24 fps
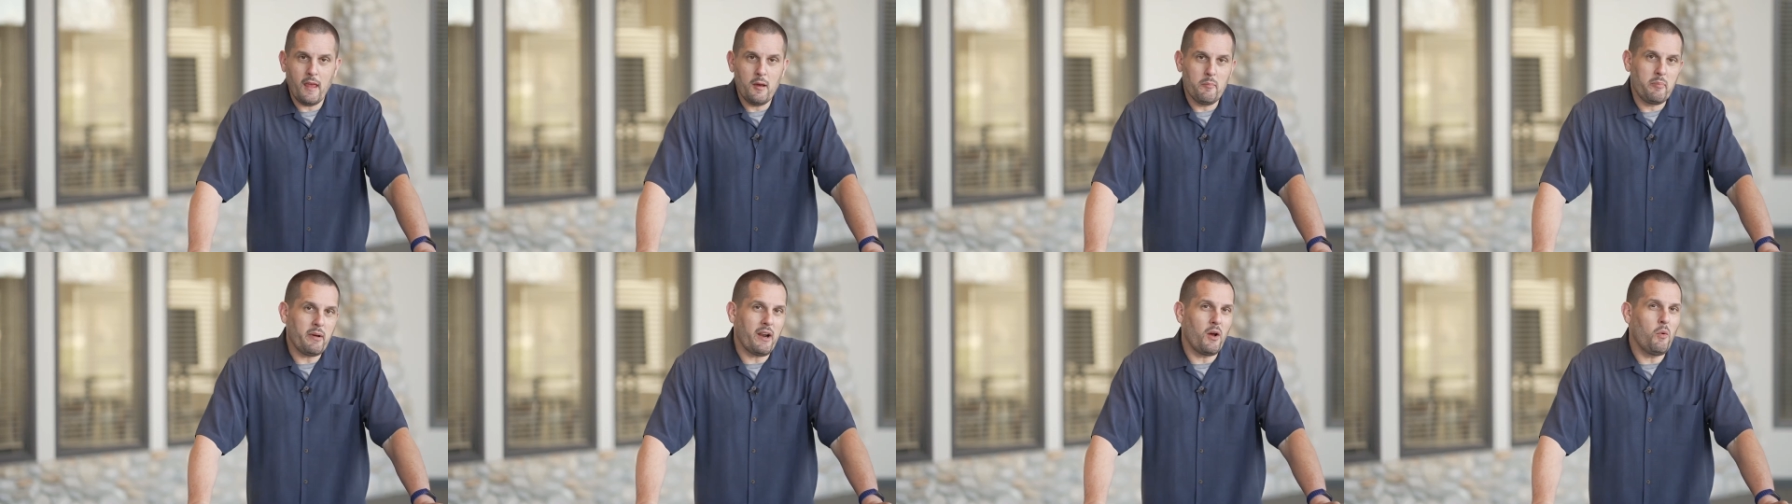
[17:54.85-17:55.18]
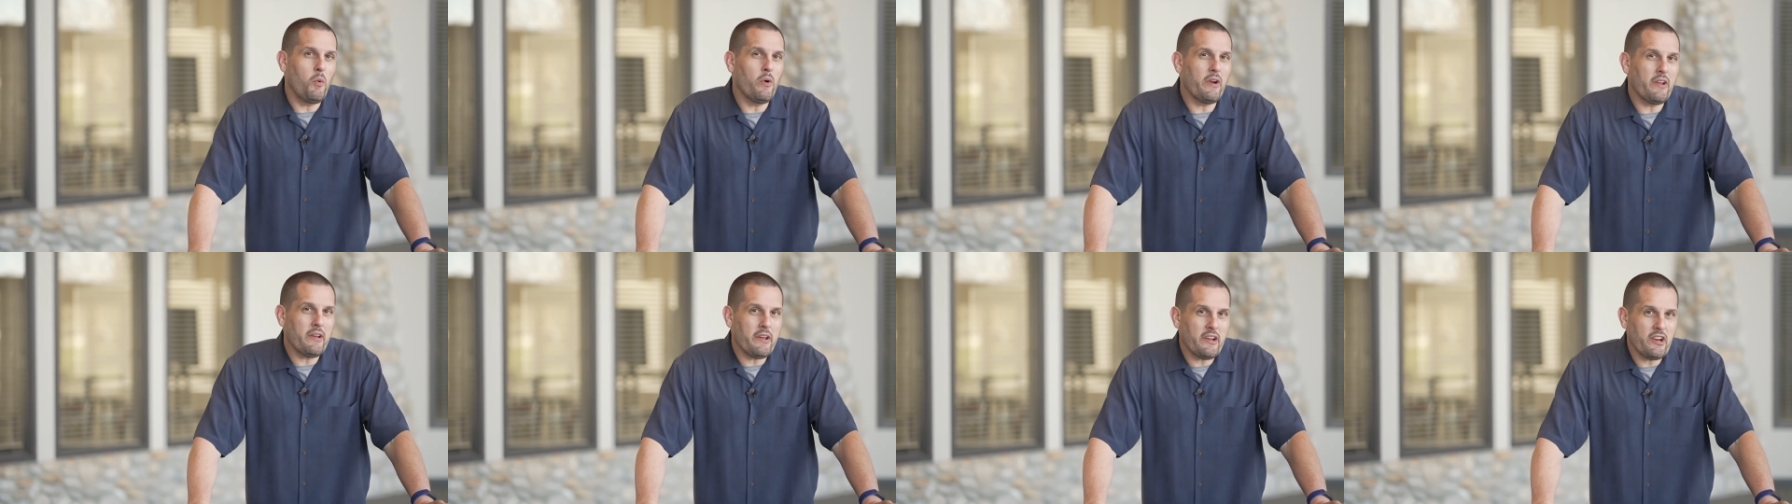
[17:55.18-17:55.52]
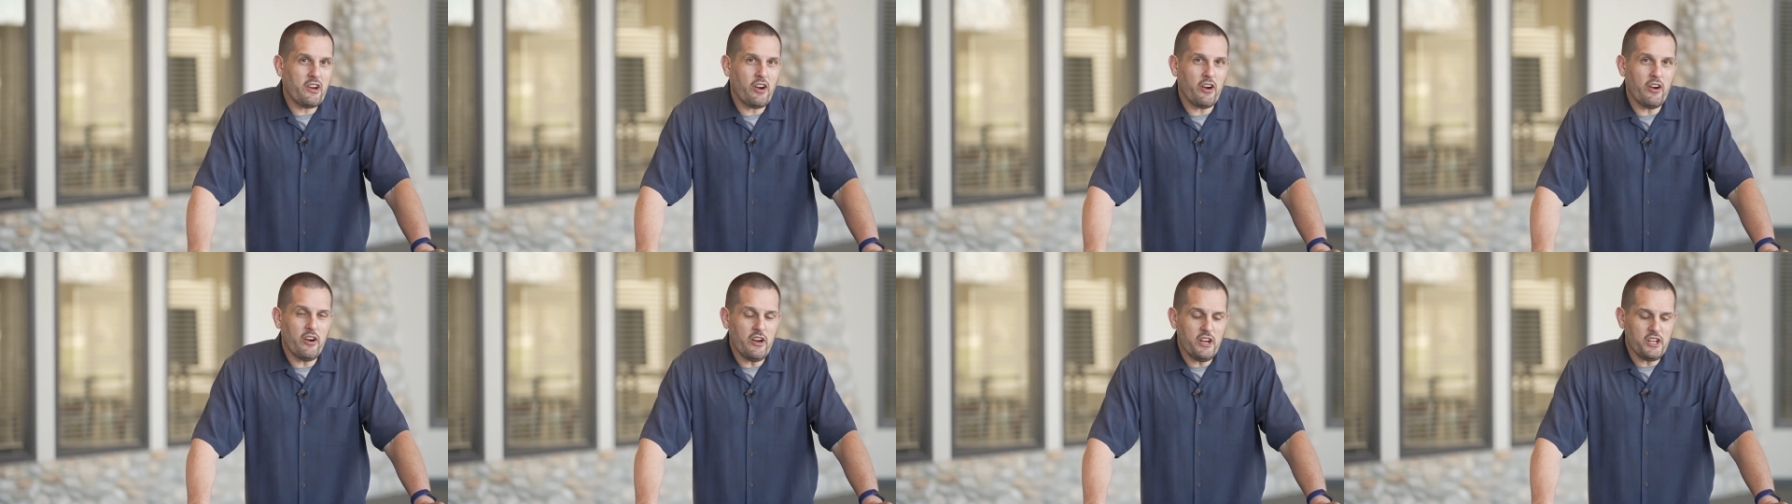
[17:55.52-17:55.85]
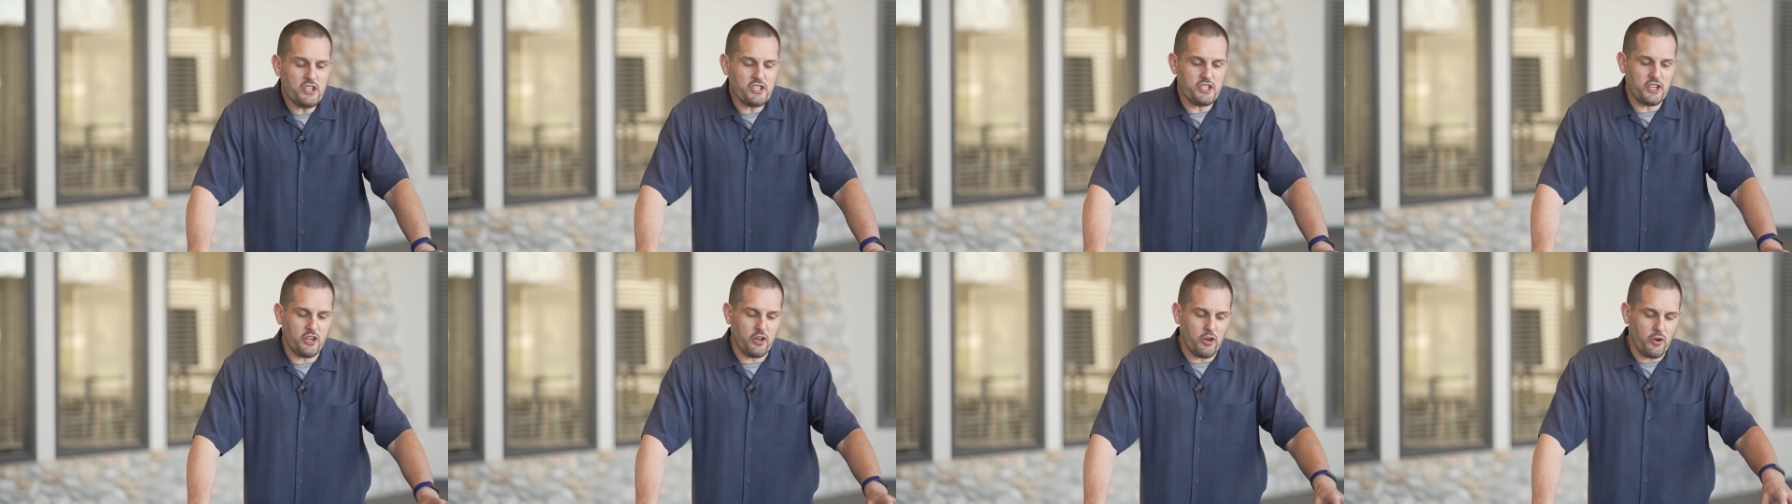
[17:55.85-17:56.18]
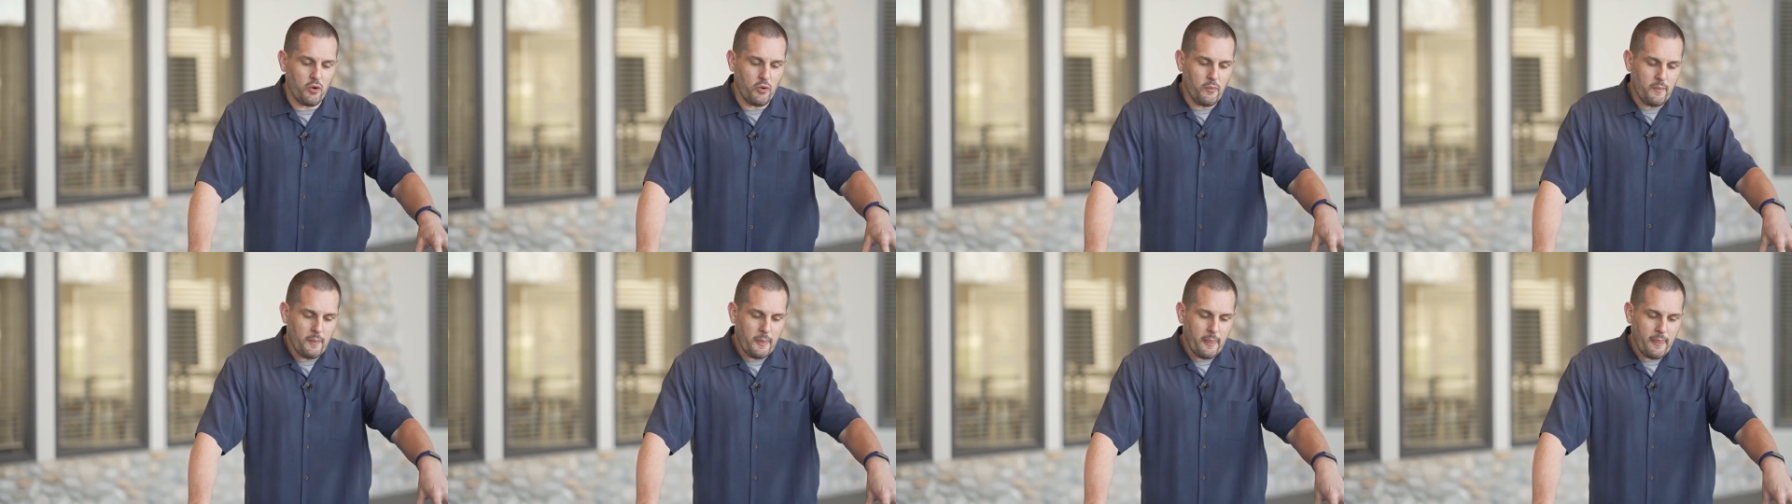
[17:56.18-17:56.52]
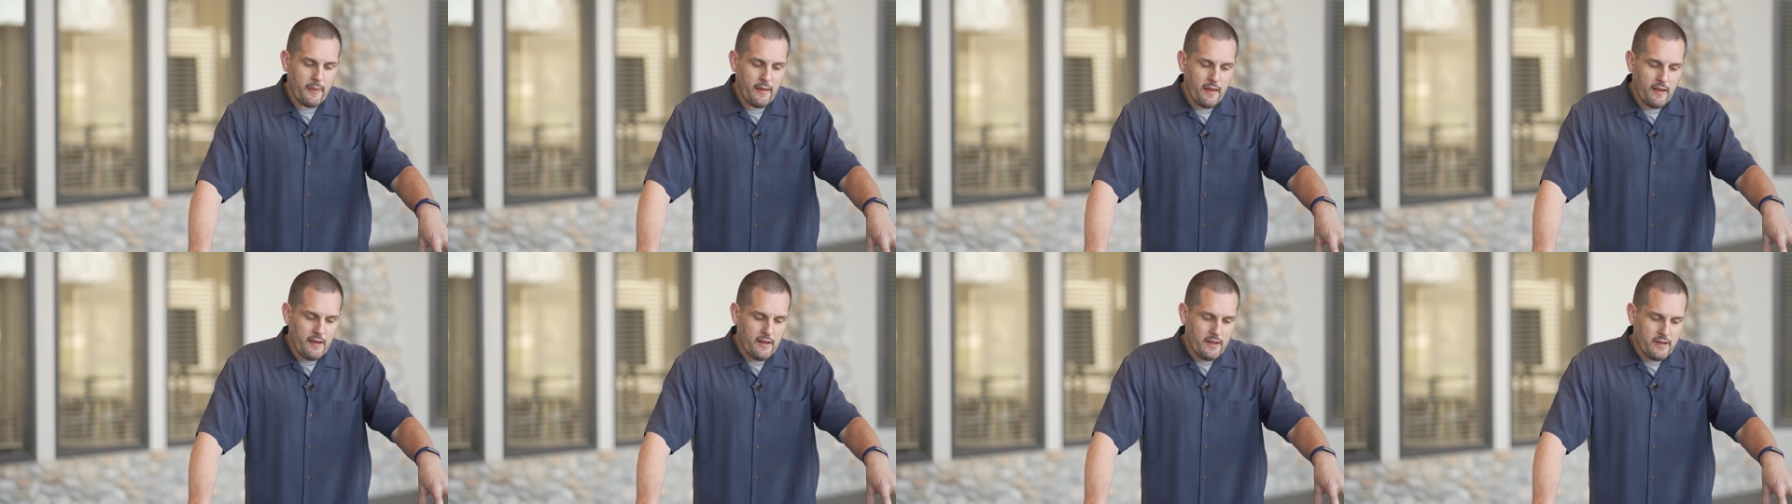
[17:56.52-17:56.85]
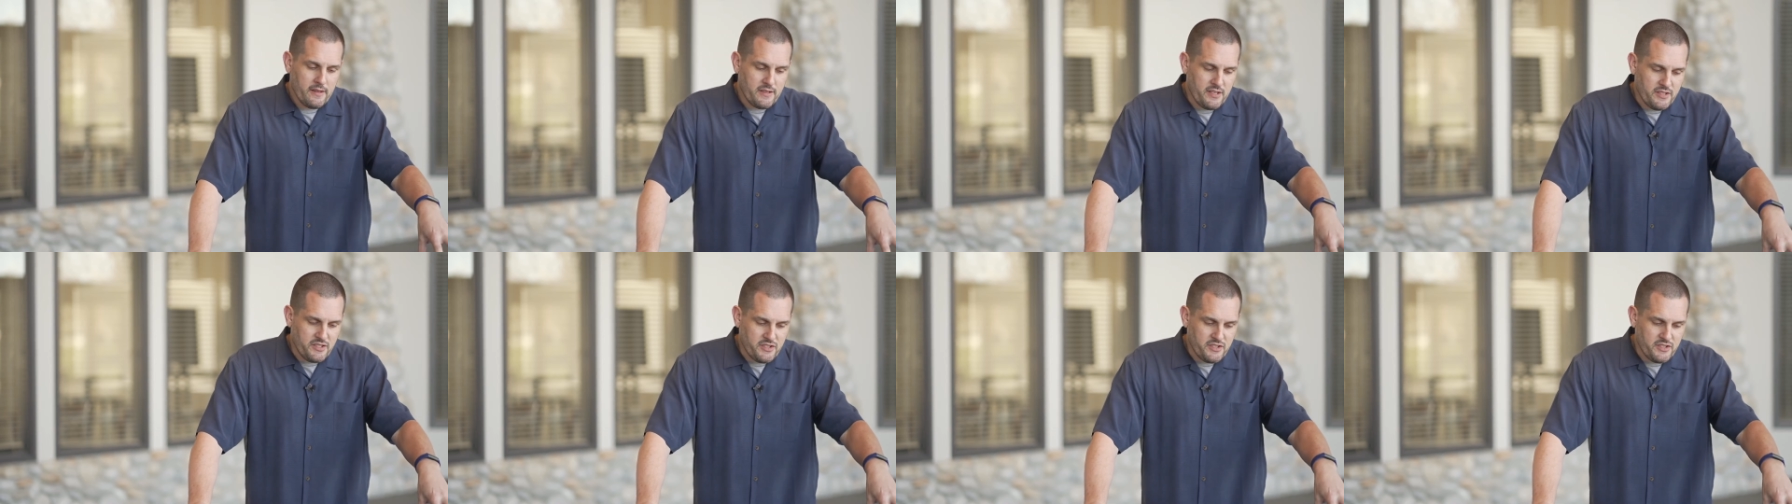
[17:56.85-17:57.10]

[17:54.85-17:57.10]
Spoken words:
But I want to encourage you to